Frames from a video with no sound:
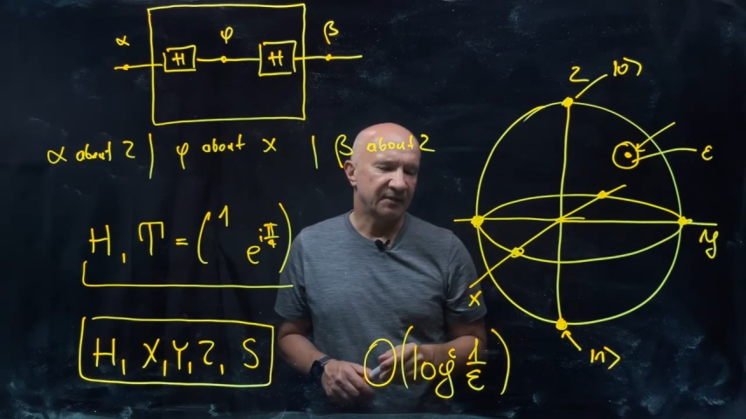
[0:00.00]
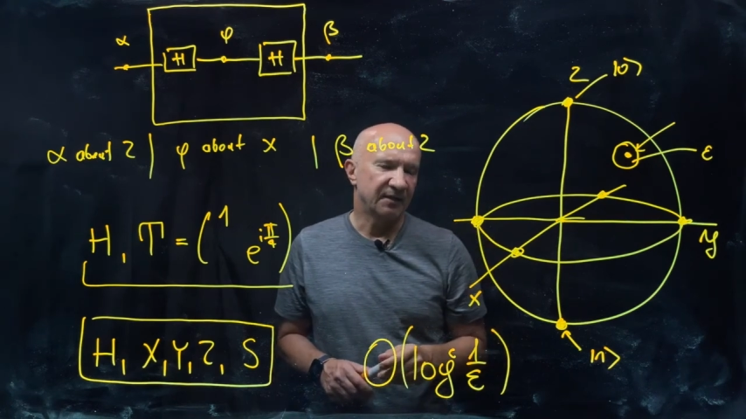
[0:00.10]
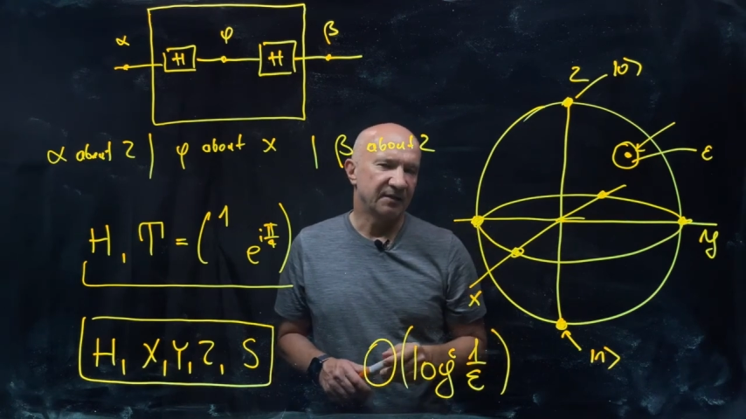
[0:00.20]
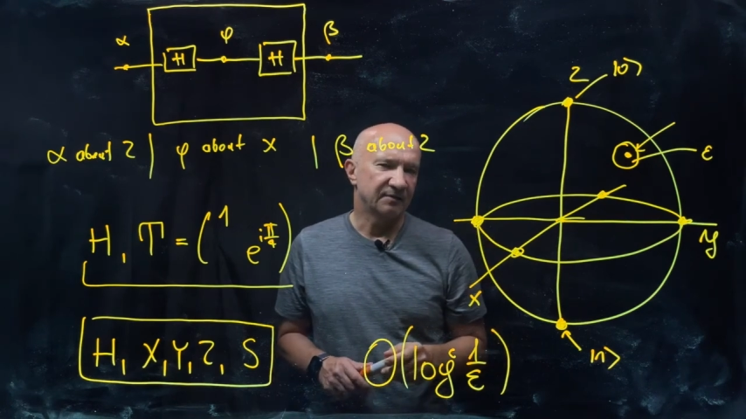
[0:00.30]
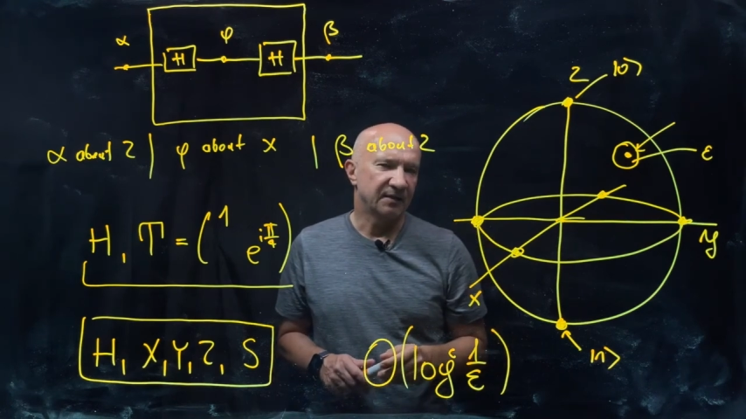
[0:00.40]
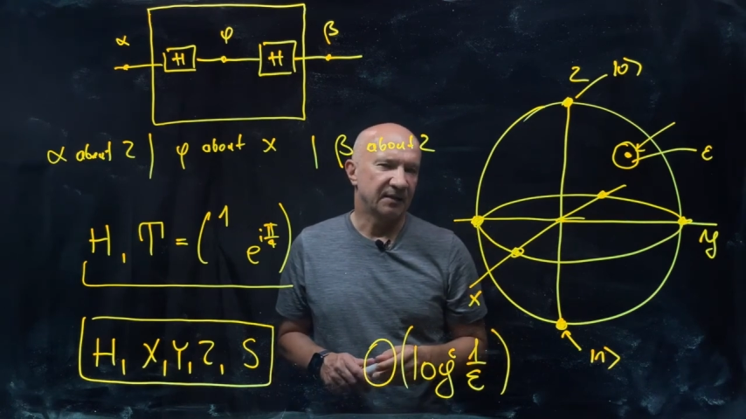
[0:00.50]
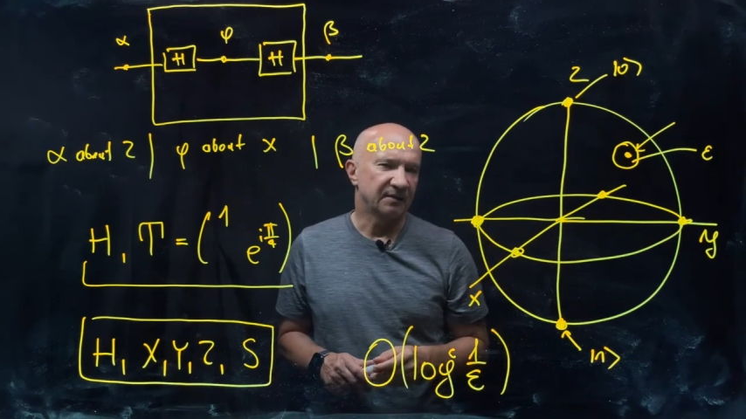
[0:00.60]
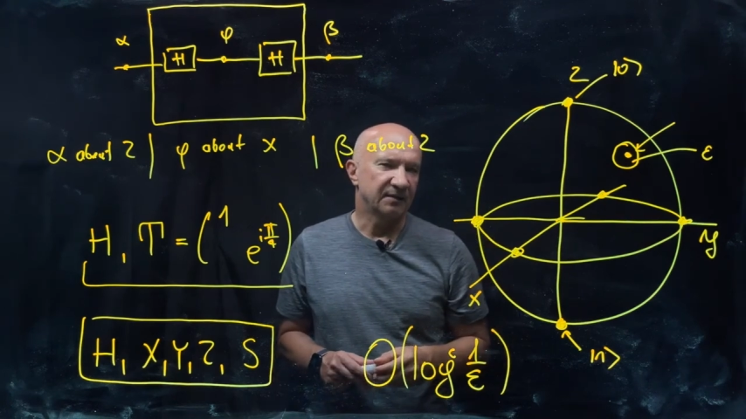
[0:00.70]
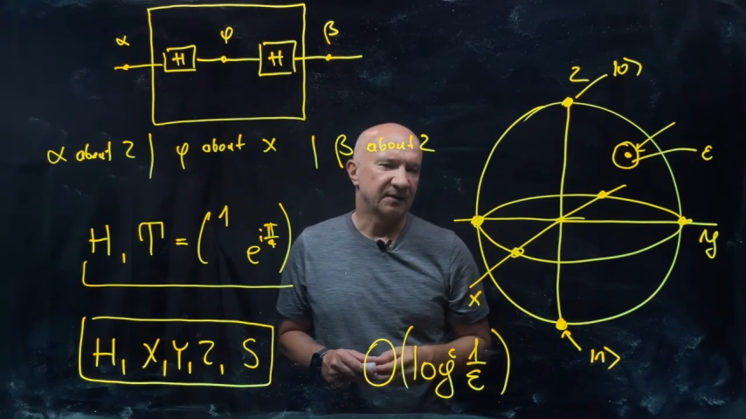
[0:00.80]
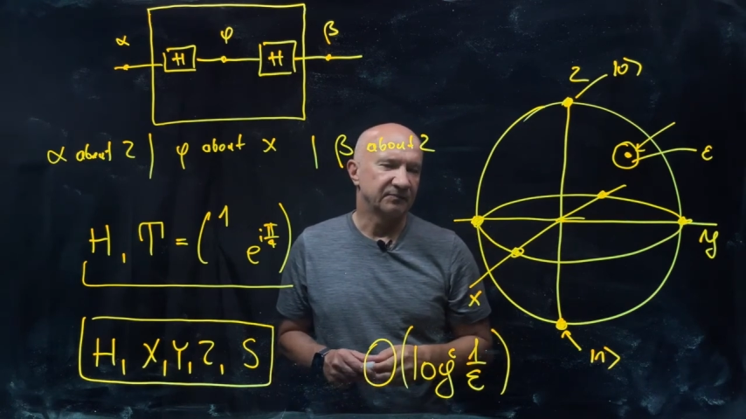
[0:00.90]

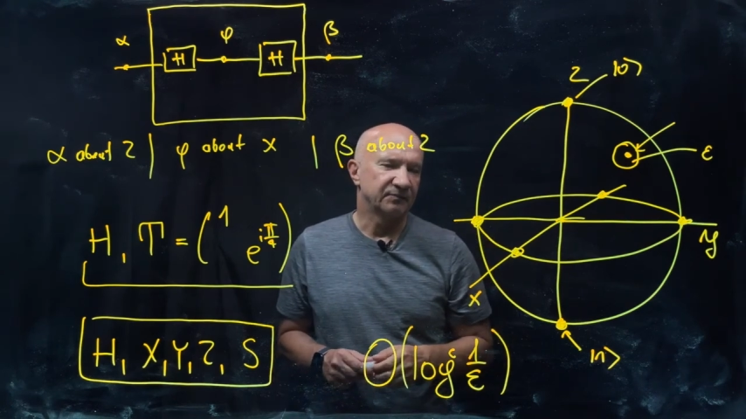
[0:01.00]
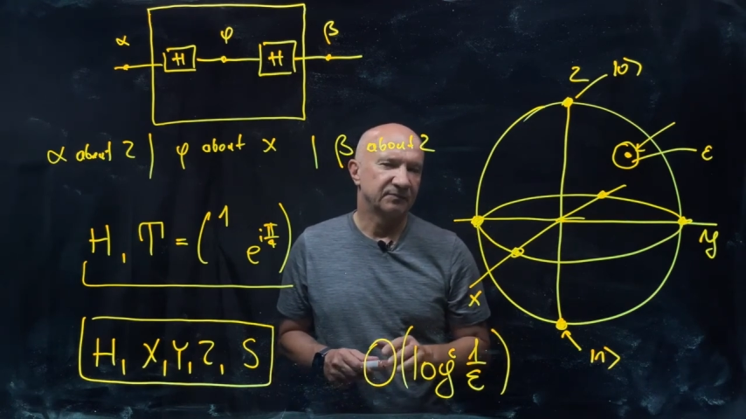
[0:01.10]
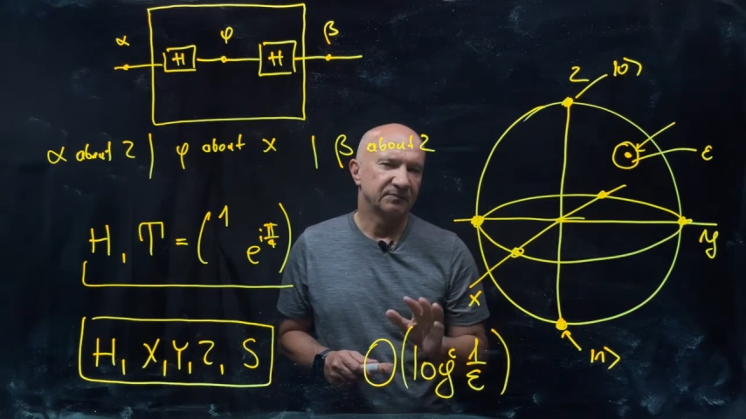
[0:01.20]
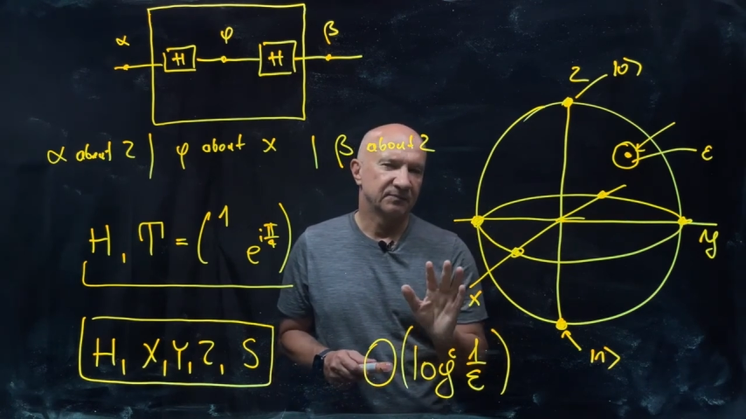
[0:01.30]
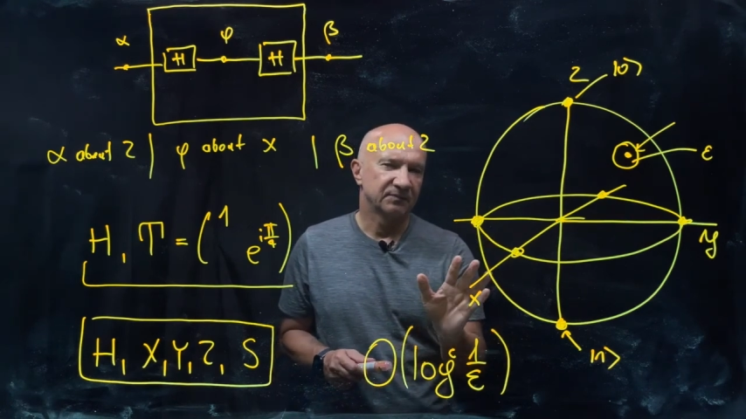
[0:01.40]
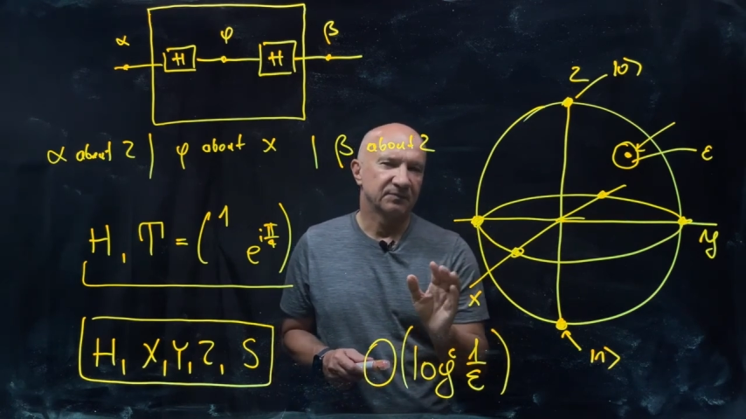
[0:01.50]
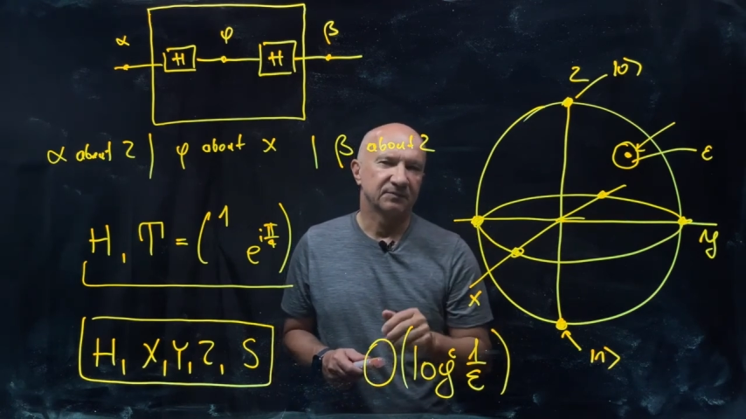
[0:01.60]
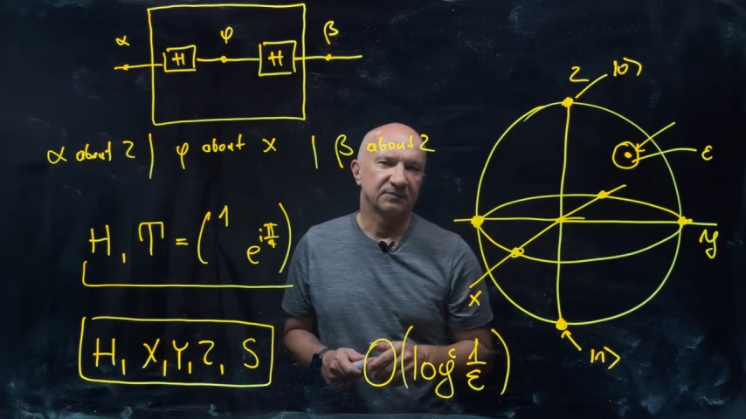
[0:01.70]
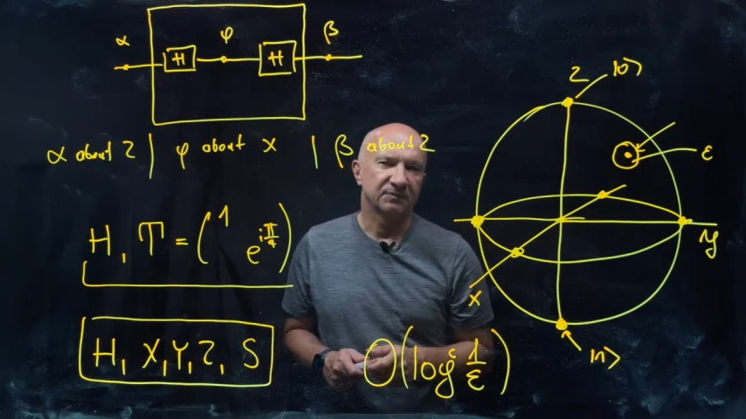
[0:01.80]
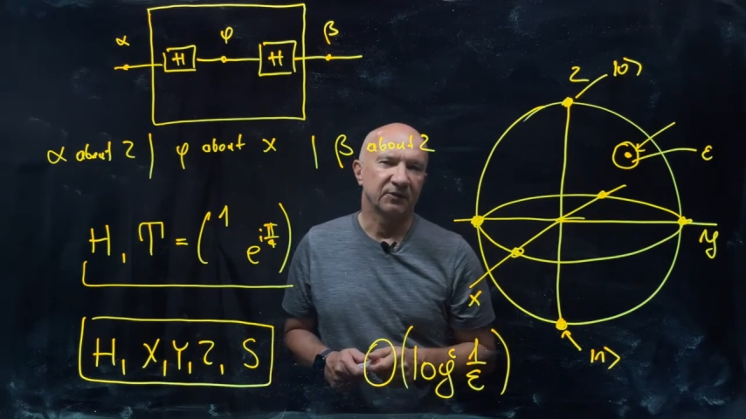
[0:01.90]
are
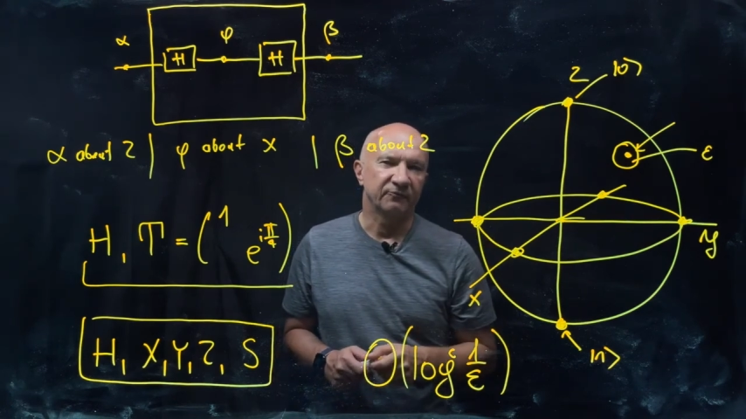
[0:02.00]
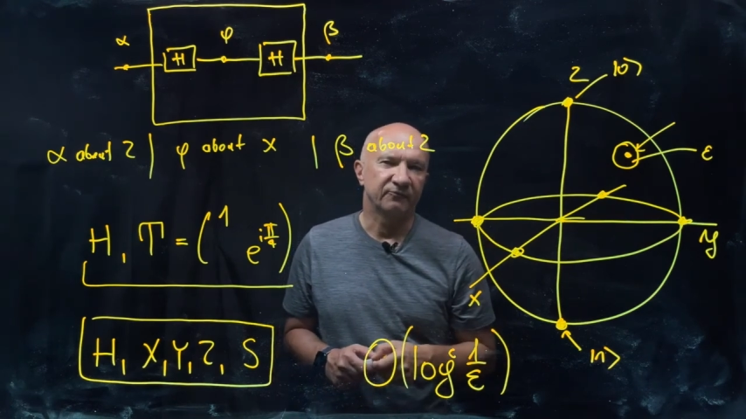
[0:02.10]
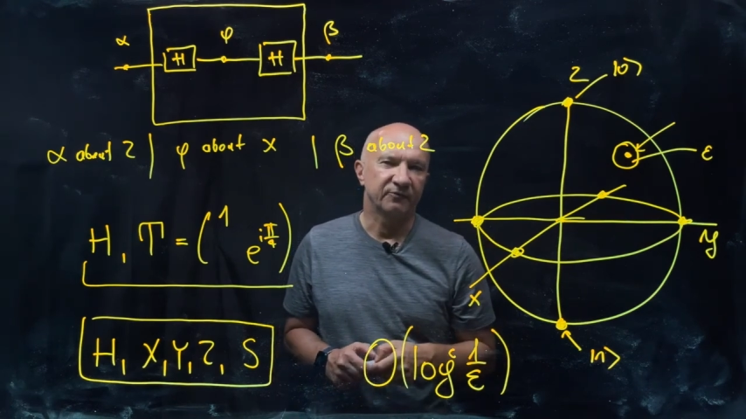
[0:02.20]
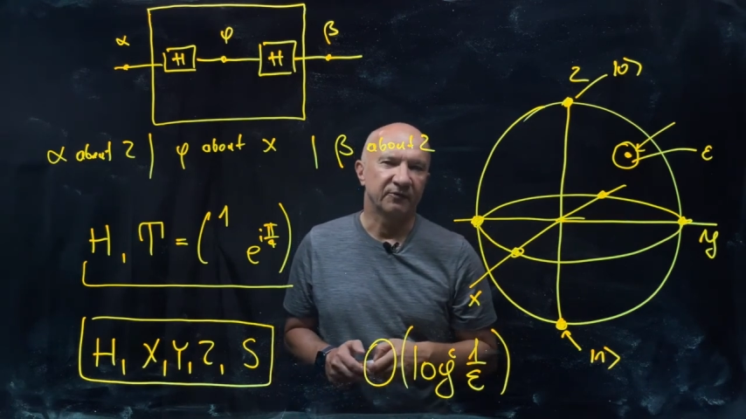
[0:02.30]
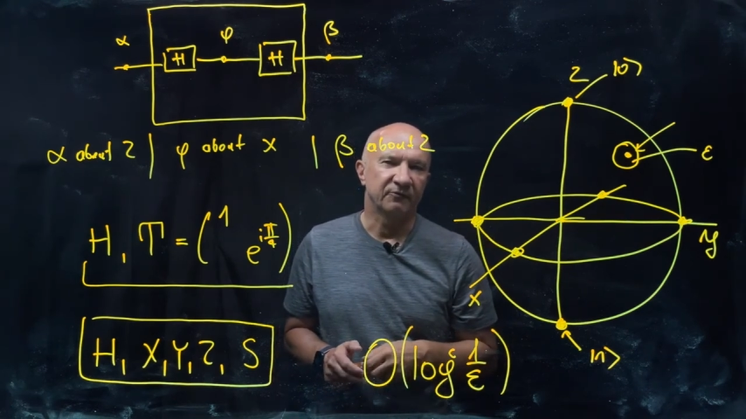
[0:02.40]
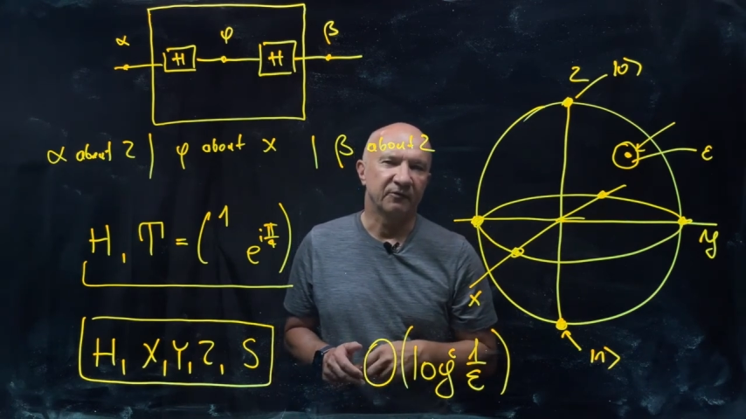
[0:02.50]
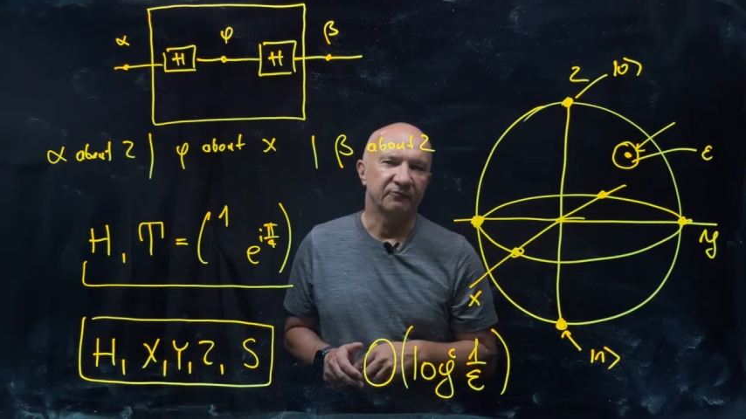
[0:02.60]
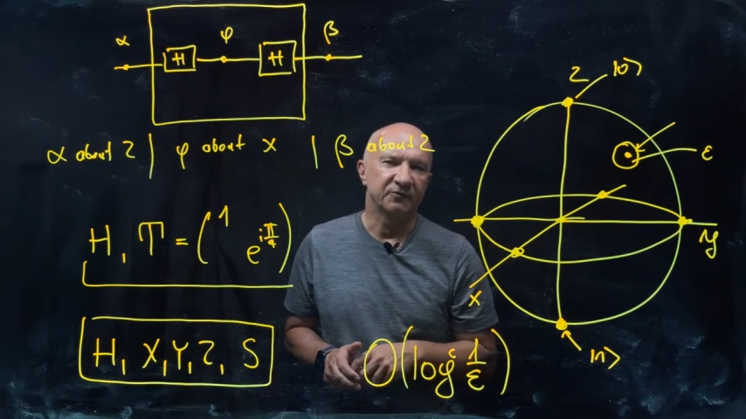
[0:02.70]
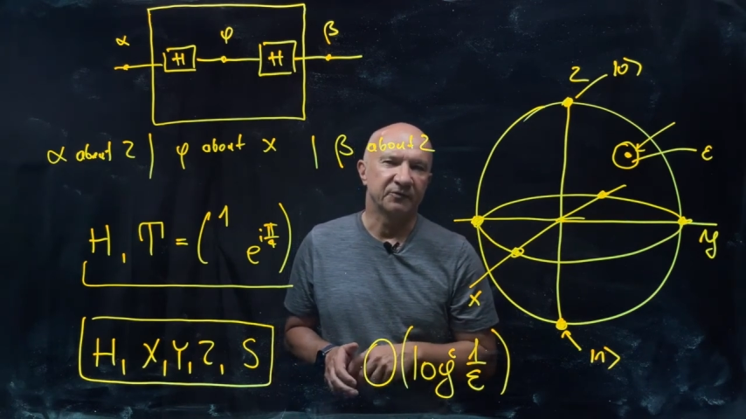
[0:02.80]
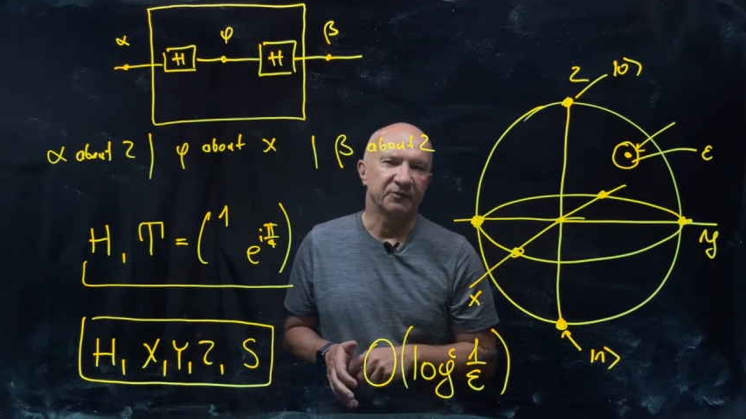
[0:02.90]
of
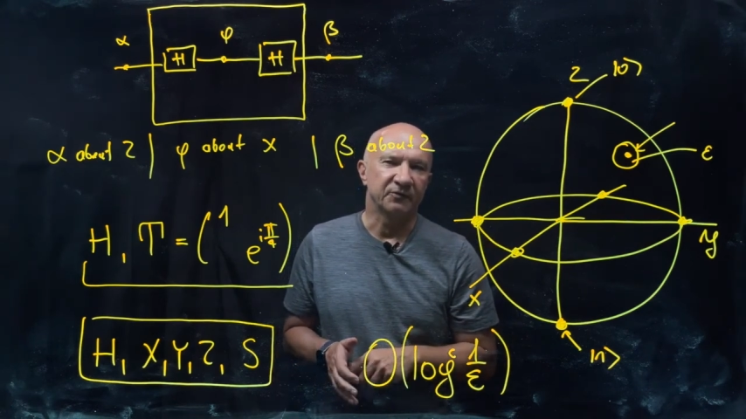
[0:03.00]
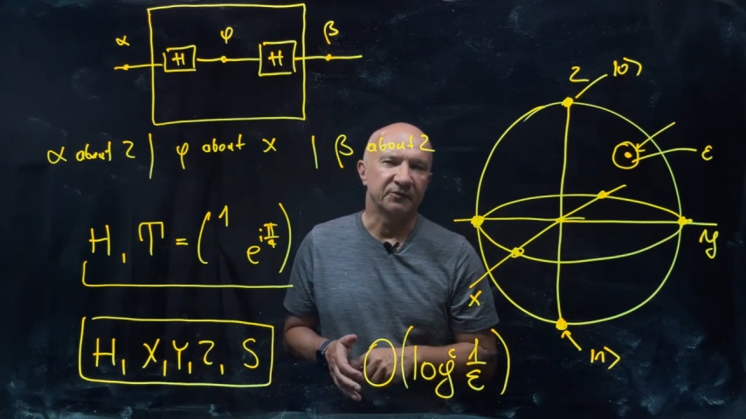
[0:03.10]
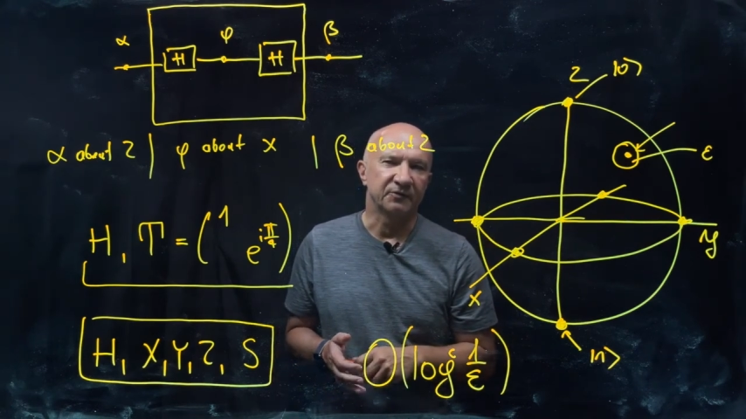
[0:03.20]
this order.